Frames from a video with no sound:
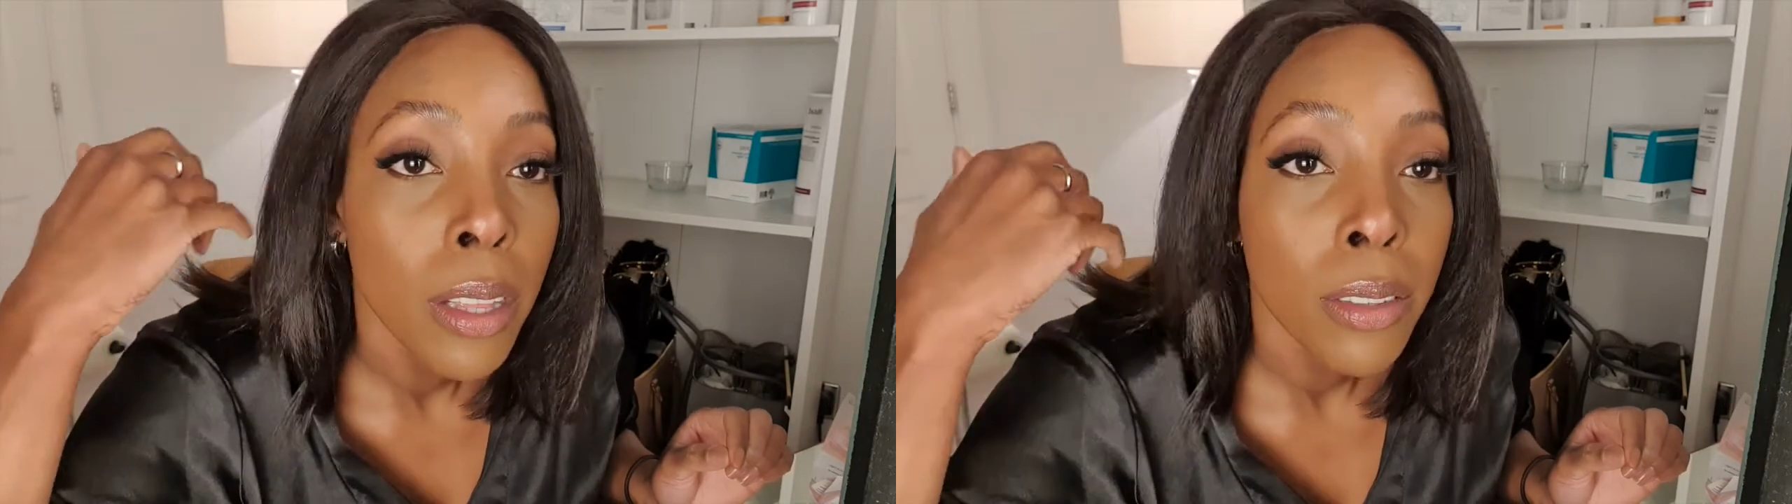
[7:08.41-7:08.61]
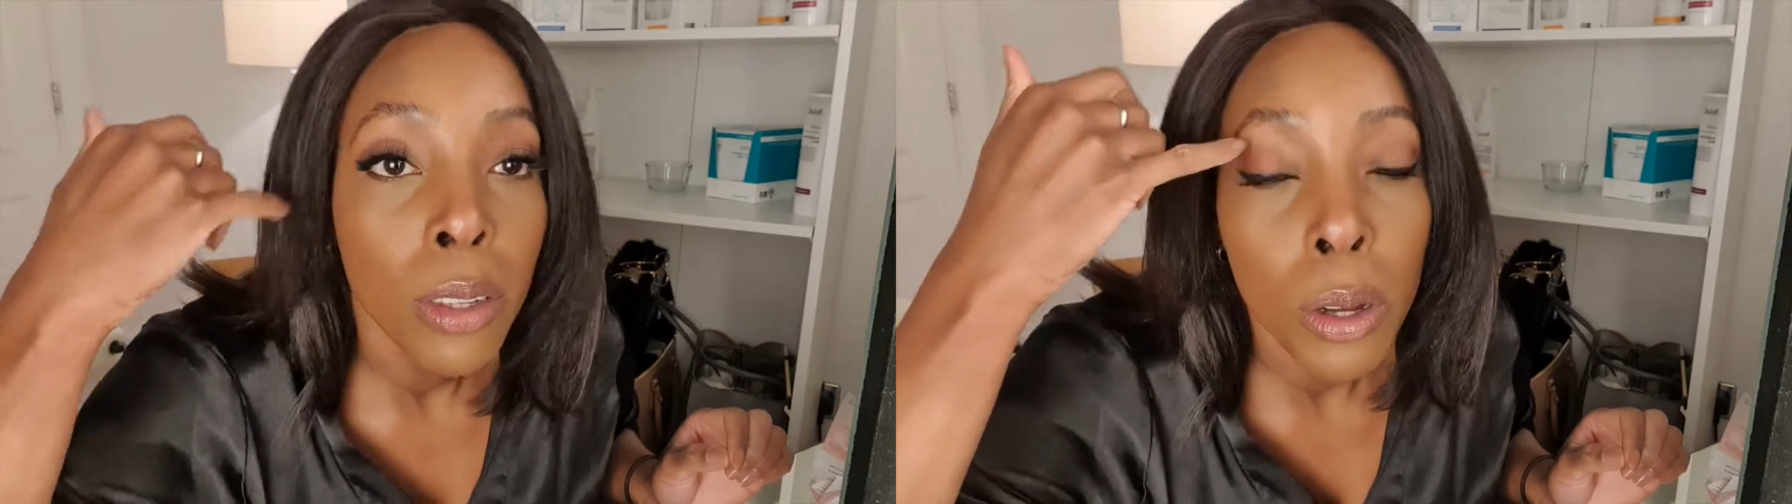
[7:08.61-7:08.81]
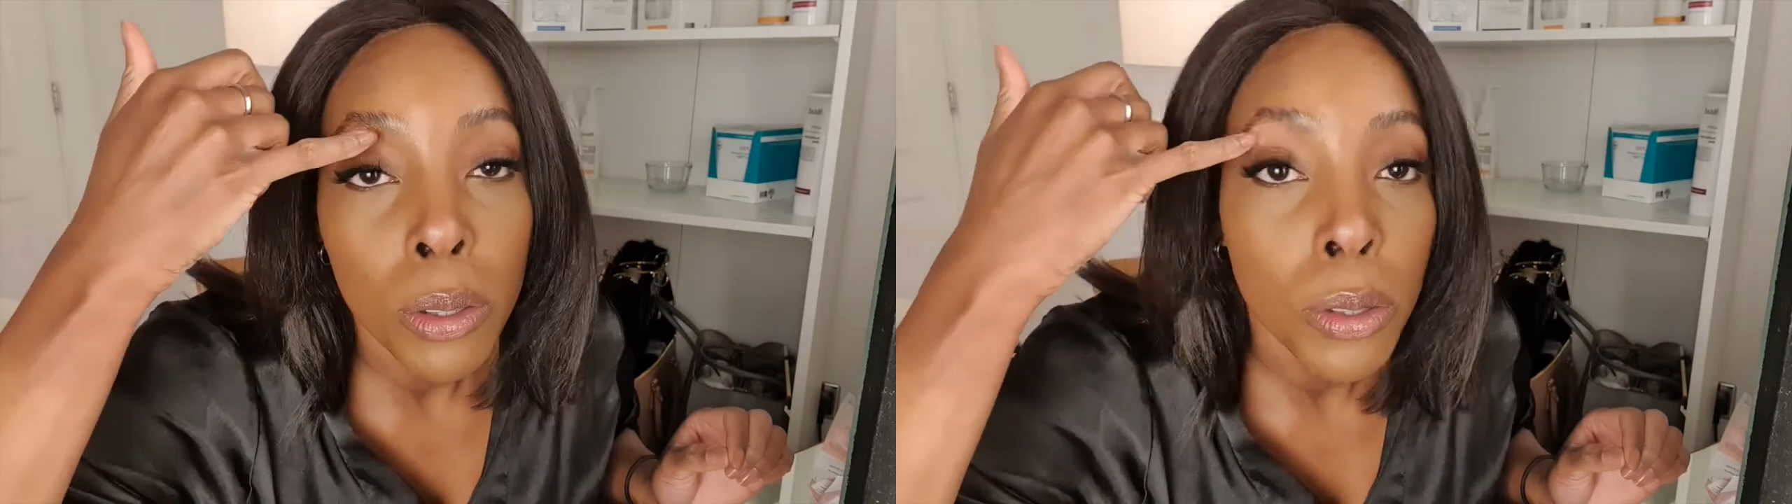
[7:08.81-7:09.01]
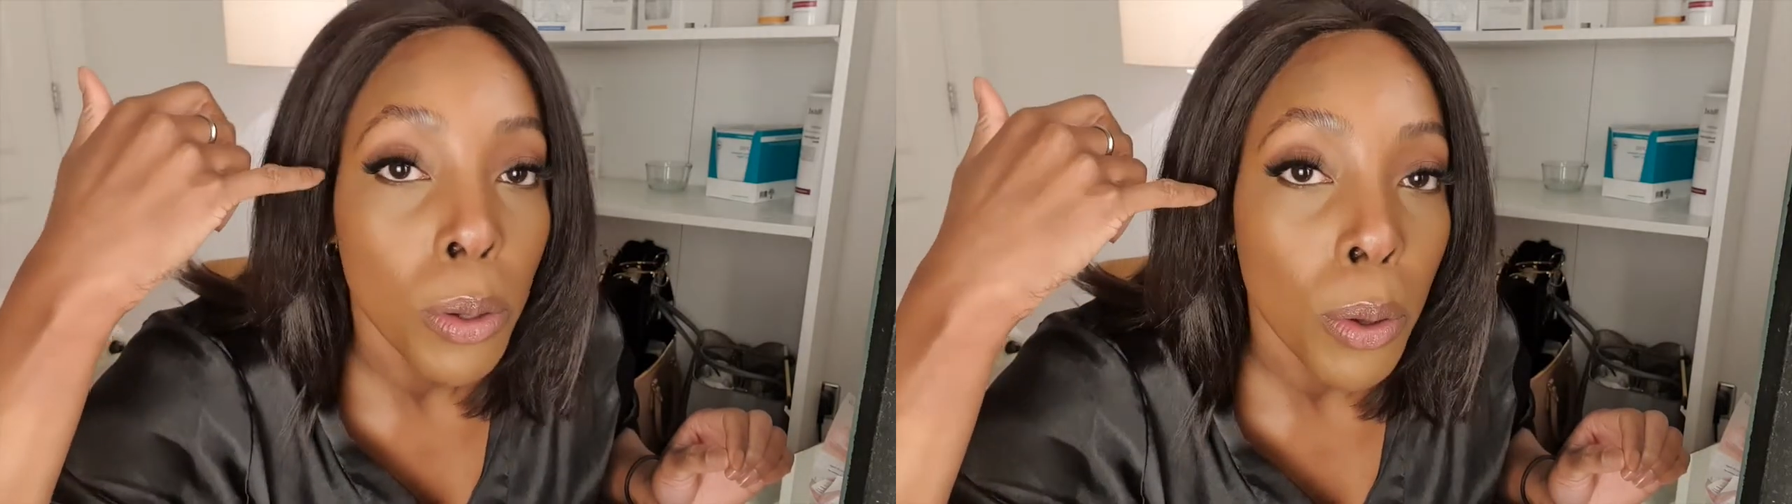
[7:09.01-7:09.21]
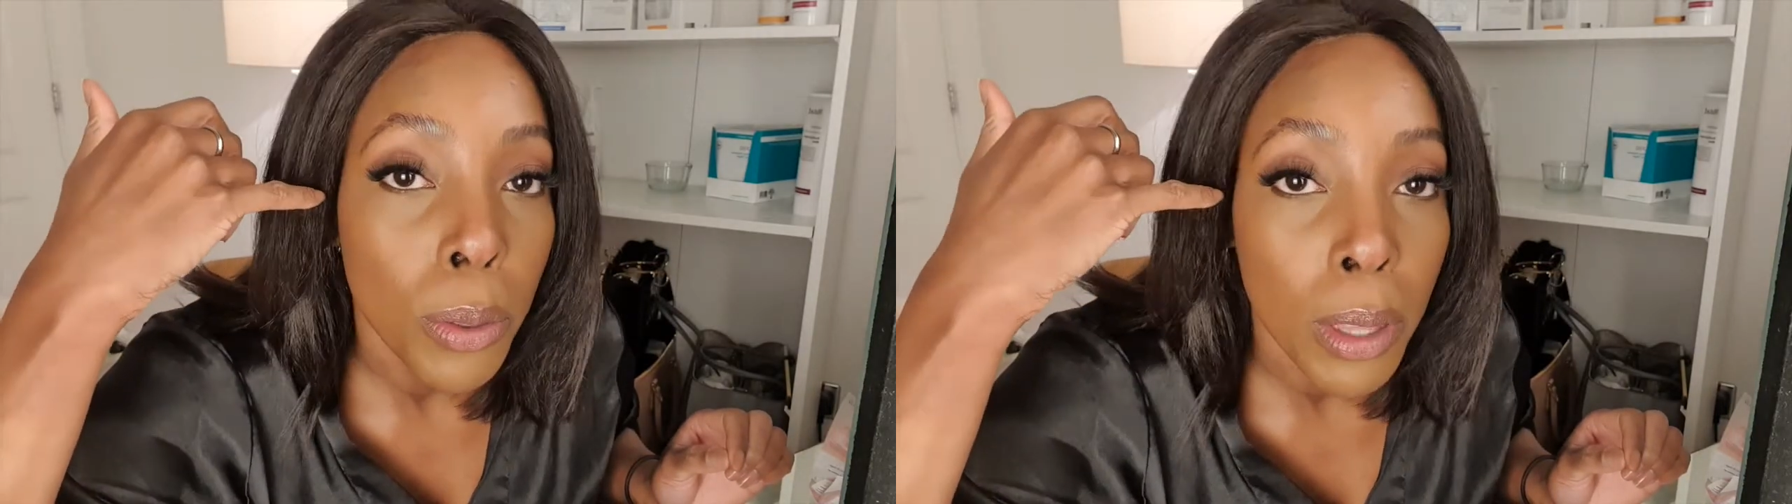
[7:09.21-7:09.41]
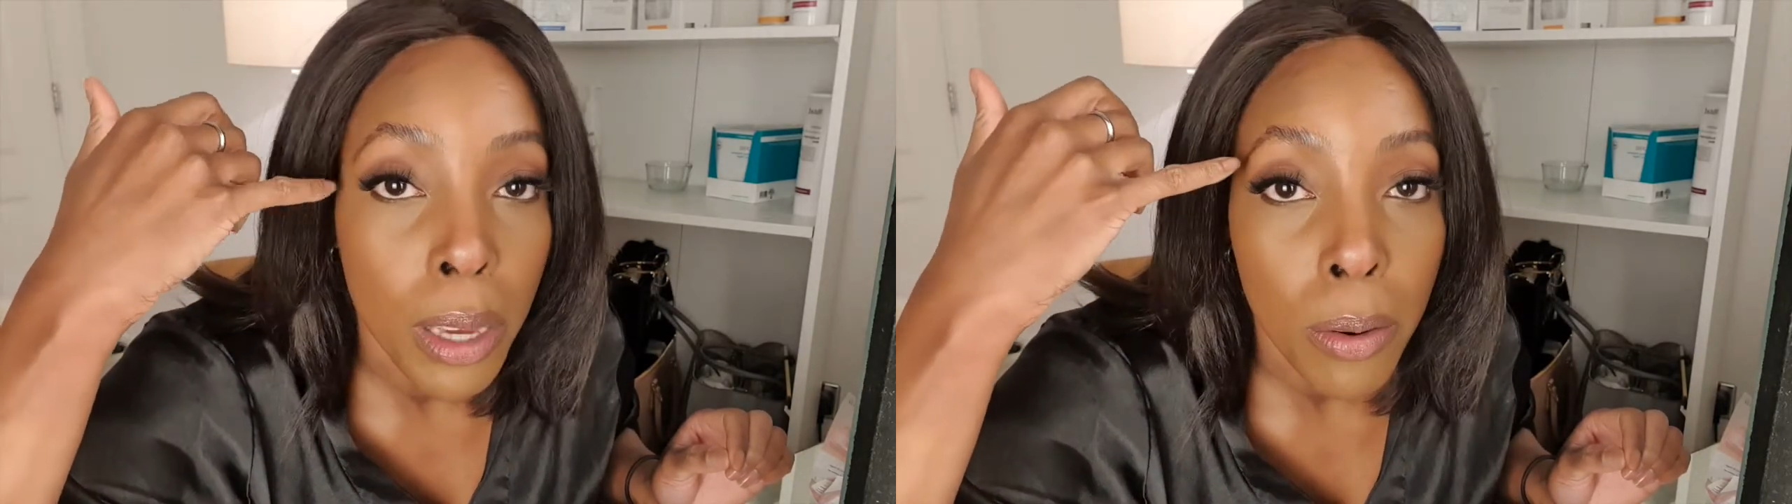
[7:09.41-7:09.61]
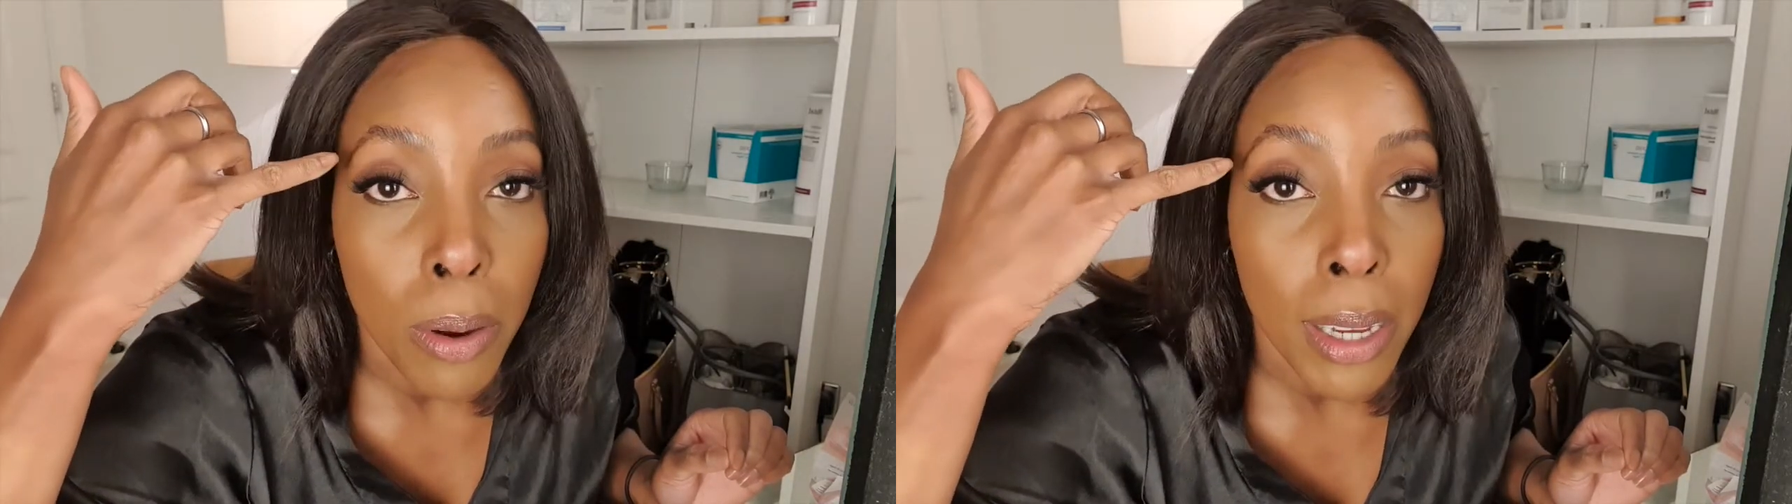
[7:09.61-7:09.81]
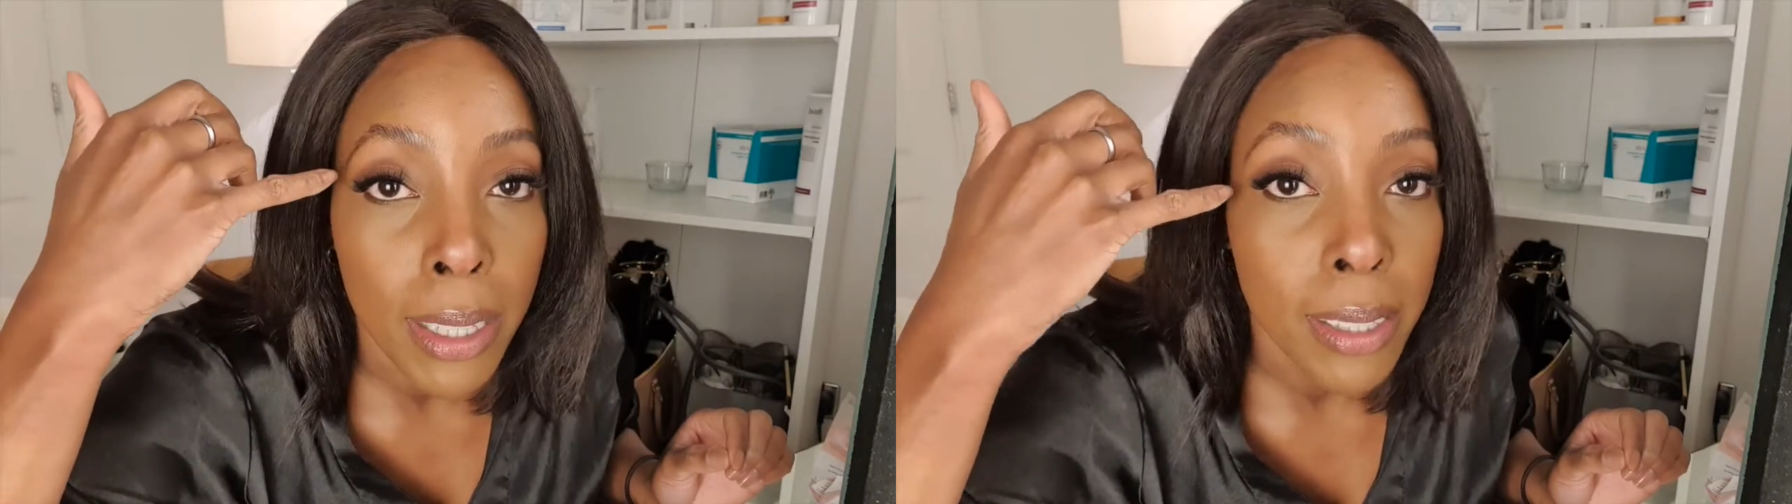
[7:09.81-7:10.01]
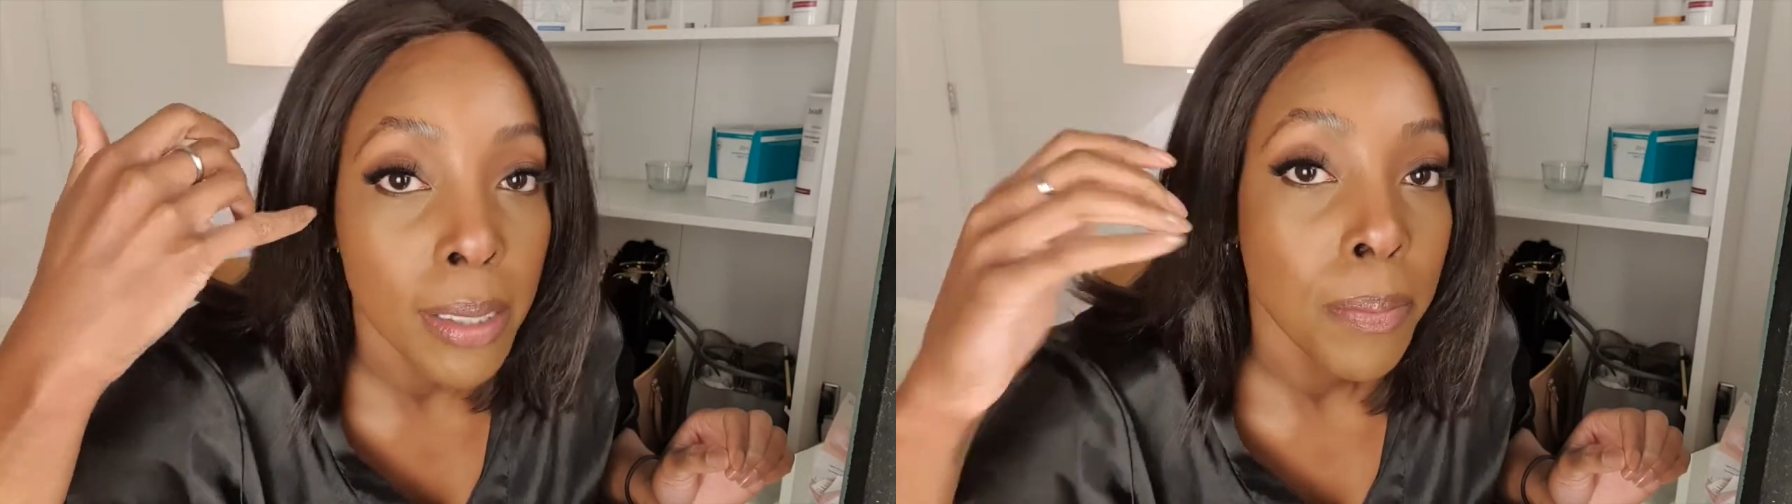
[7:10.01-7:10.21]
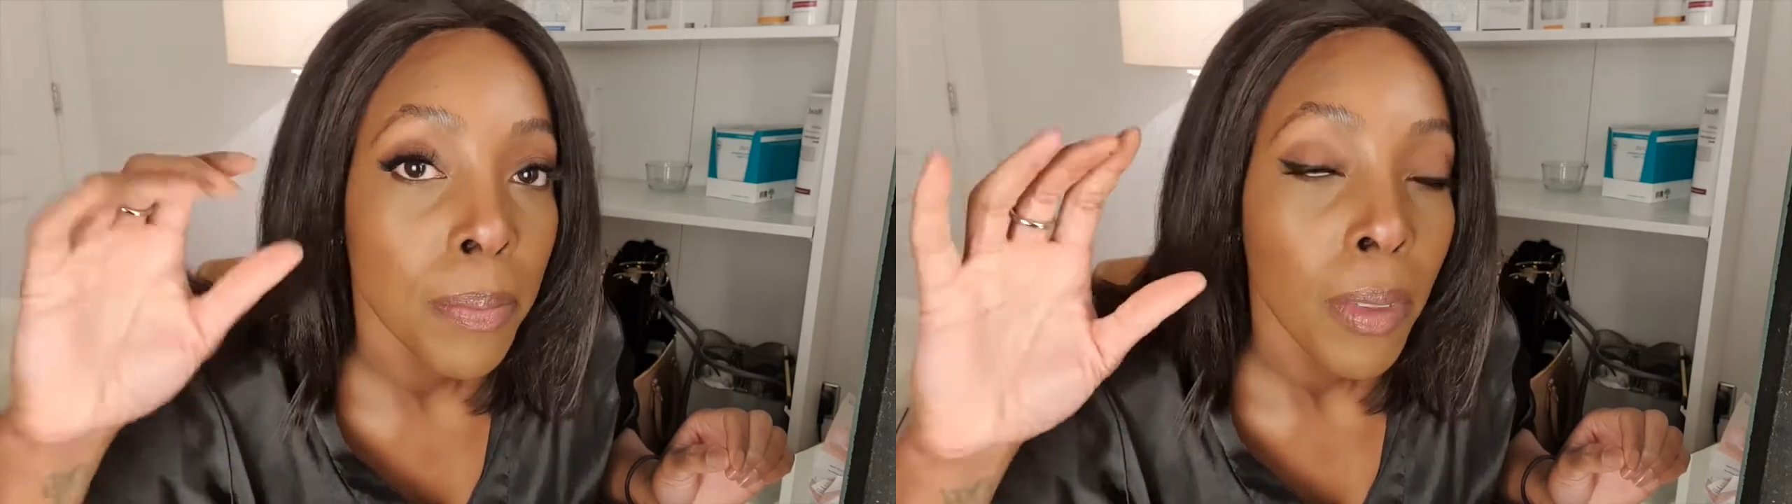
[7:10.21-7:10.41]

to contour the crease